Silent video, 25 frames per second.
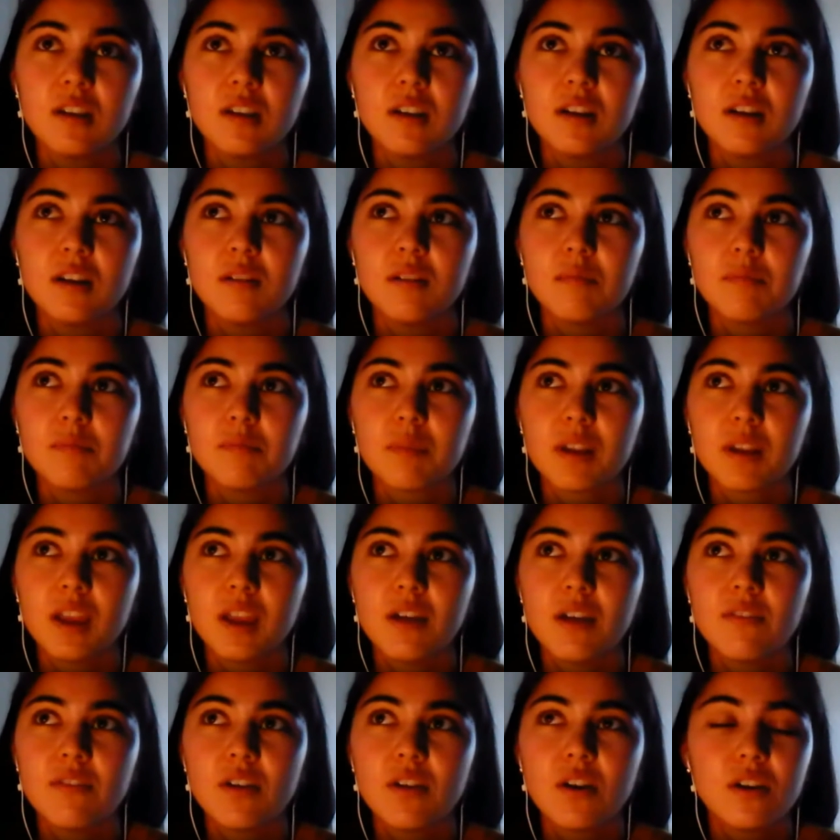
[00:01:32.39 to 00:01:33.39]
But I
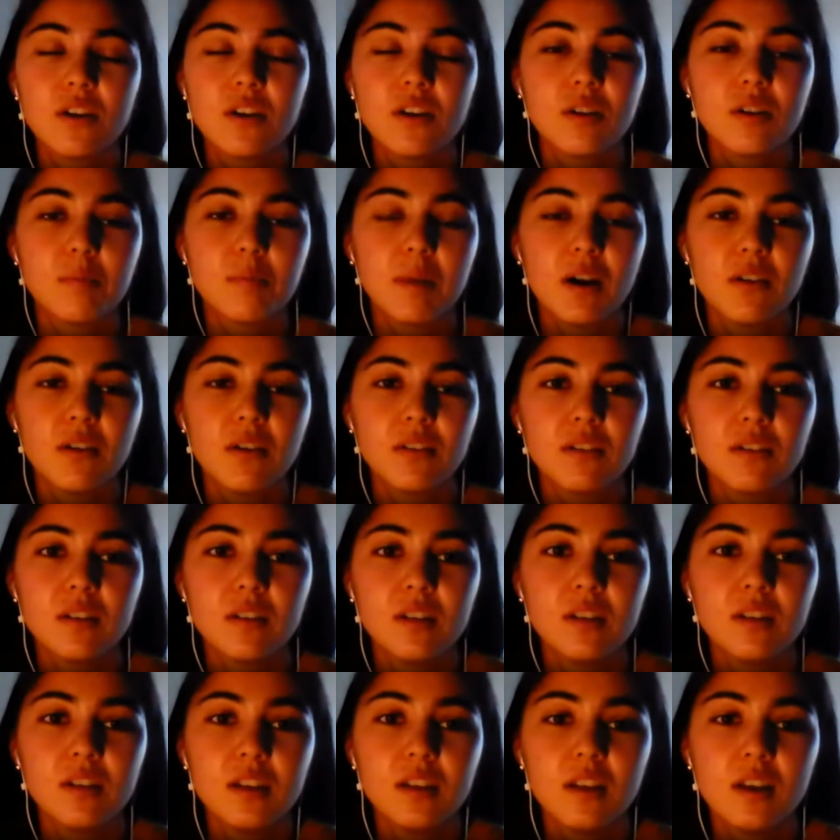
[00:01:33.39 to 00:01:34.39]
have heard about
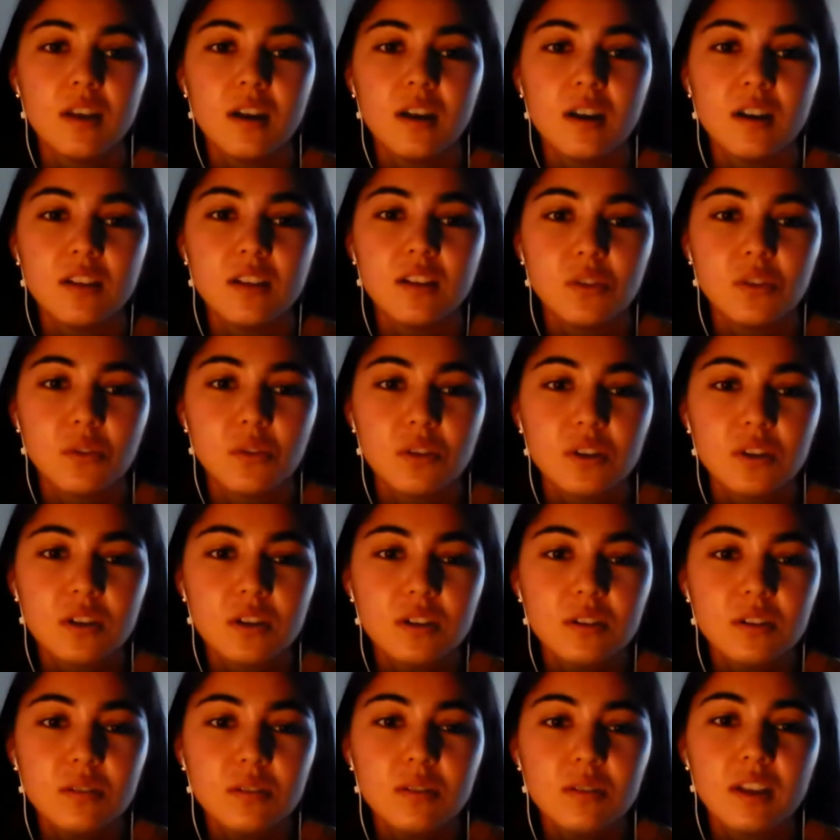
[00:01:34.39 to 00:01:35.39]

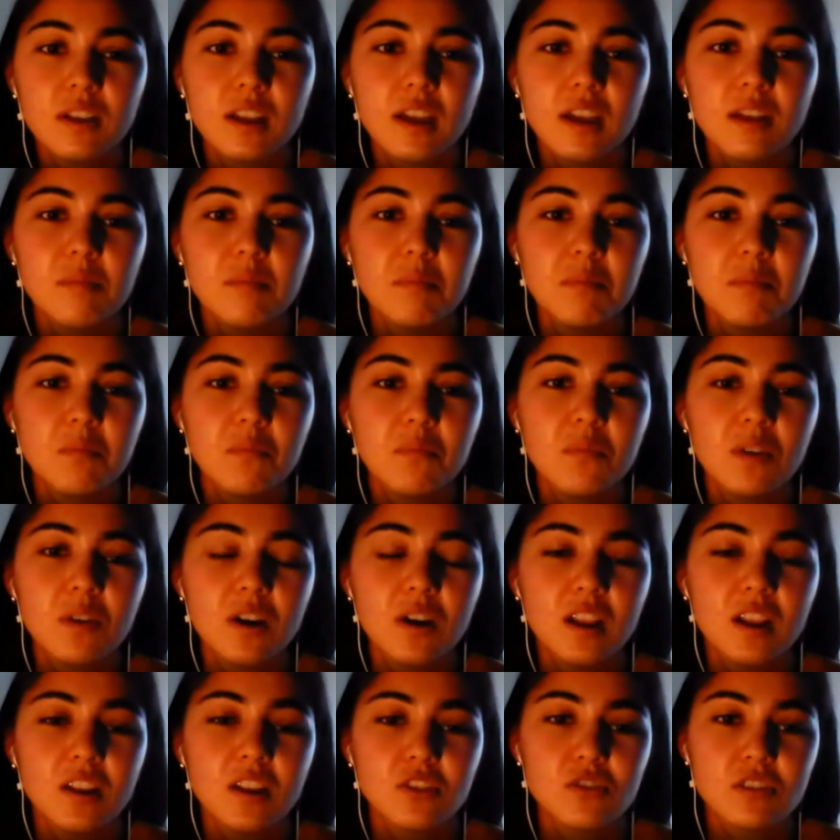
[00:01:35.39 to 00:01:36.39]
Dorico, and I'm
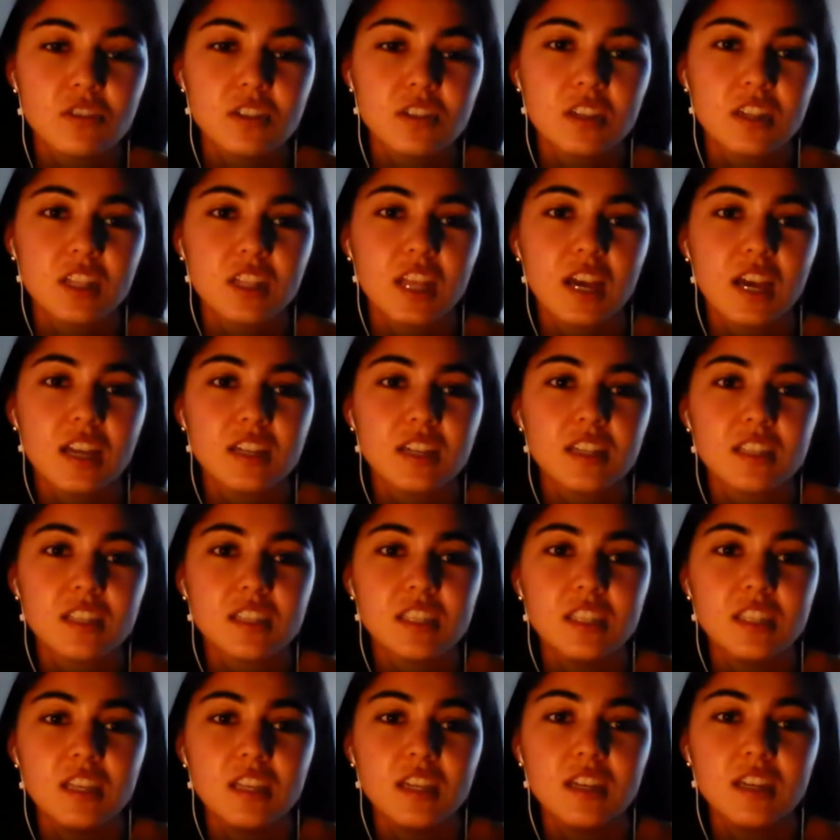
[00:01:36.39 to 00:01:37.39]
very interested in that to
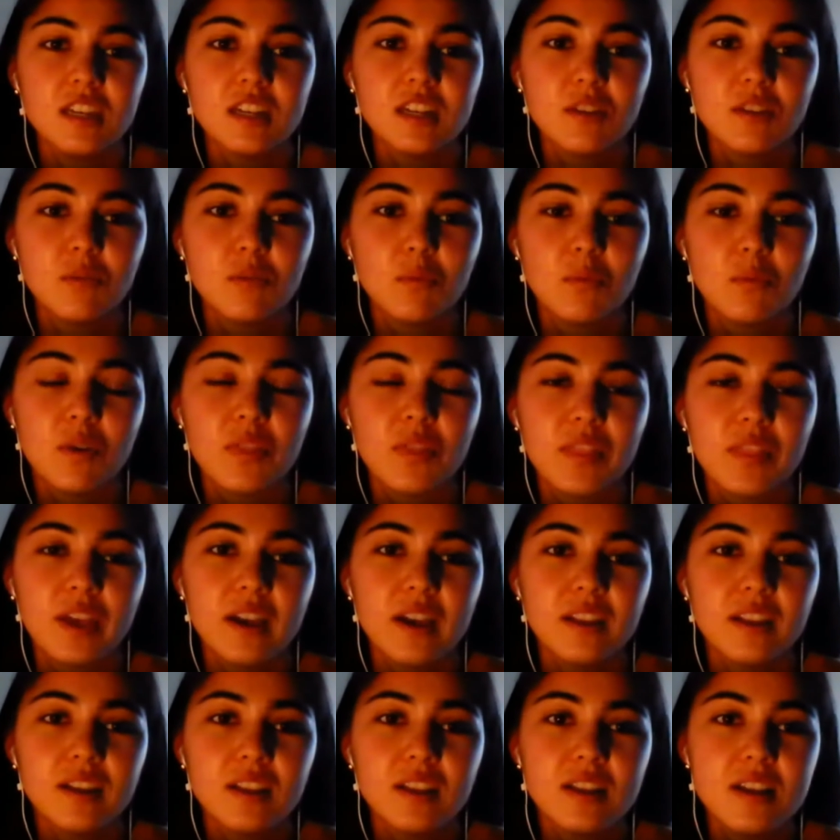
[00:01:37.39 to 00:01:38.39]
see what
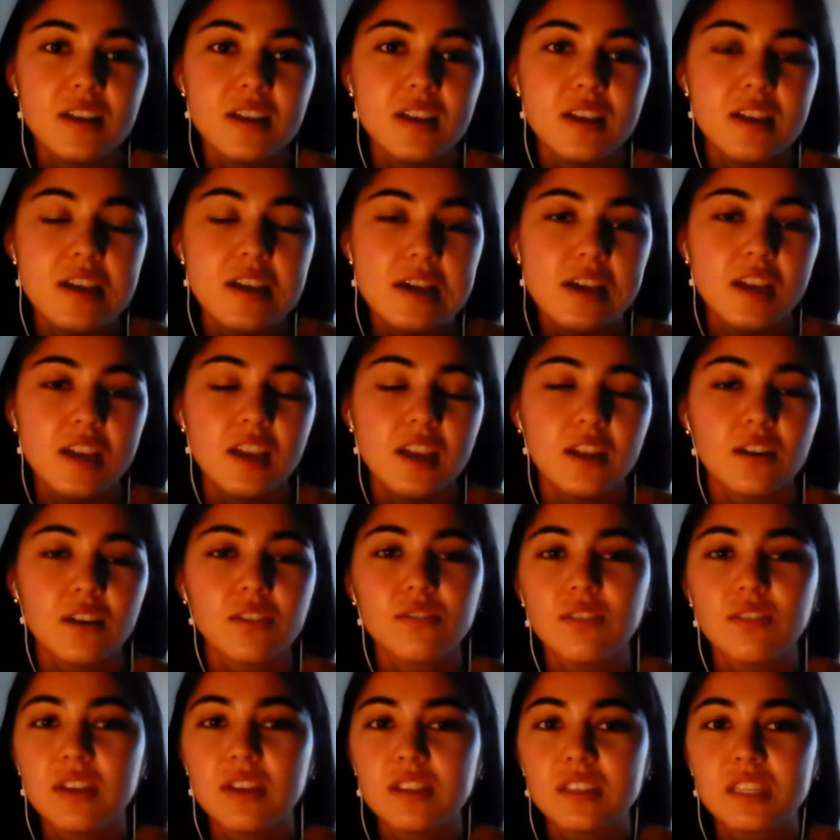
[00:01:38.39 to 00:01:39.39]
that
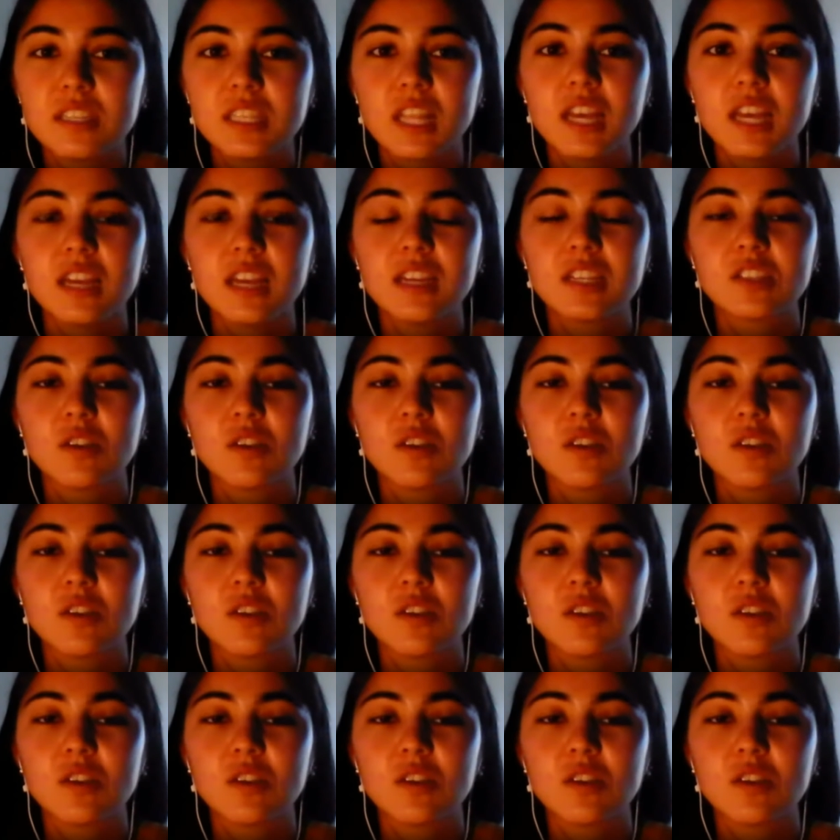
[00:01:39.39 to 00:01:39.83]
interface is like.